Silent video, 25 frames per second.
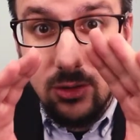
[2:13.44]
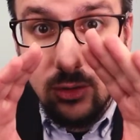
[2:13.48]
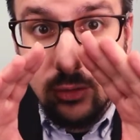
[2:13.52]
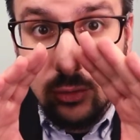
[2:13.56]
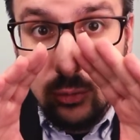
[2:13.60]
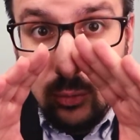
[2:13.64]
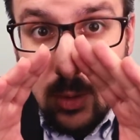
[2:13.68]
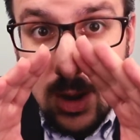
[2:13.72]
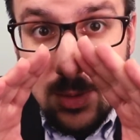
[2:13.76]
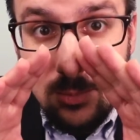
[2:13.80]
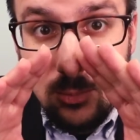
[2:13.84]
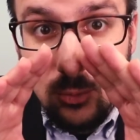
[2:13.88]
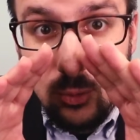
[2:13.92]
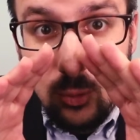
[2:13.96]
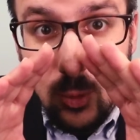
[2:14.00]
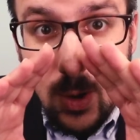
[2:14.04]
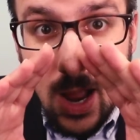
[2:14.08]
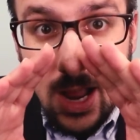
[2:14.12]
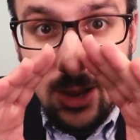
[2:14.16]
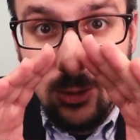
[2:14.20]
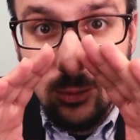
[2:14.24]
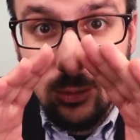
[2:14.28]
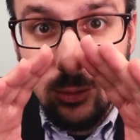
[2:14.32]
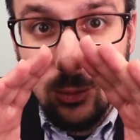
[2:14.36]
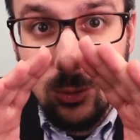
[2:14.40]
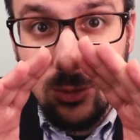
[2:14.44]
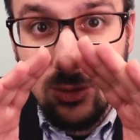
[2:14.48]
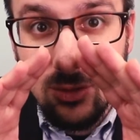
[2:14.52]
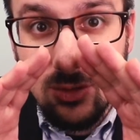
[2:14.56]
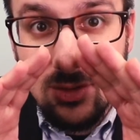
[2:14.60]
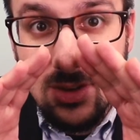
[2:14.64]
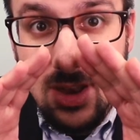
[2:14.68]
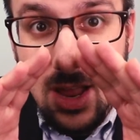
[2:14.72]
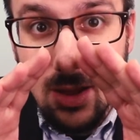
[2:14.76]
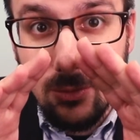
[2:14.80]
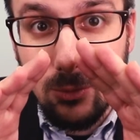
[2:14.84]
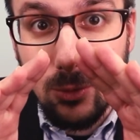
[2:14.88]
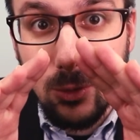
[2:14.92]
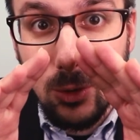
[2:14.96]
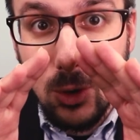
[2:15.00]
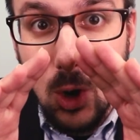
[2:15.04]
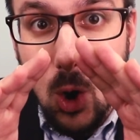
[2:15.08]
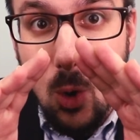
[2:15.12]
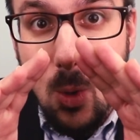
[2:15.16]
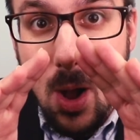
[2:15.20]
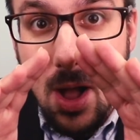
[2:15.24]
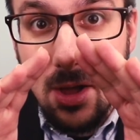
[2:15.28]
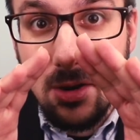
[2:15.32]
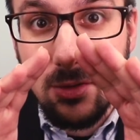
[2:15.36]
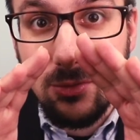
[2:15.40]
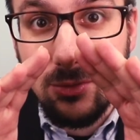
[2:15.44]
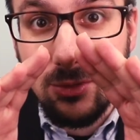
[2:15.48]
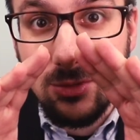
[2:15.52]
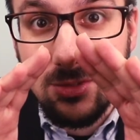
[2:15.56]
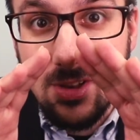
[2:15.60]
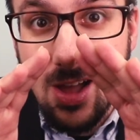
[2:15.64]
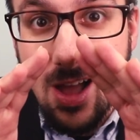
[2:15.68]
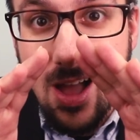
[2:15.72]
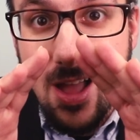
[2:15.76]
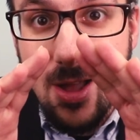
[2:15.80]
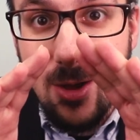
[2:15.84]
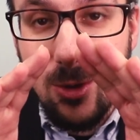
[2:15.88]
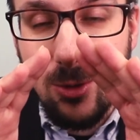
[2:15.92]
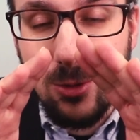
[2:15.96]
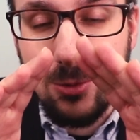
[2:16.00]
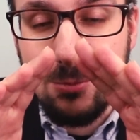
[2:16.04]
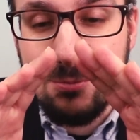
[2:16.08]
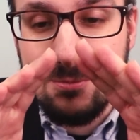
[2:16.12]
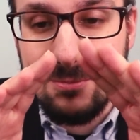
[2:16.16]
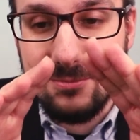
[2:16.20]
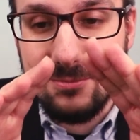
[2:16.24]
Striped tracksuits never go out of style.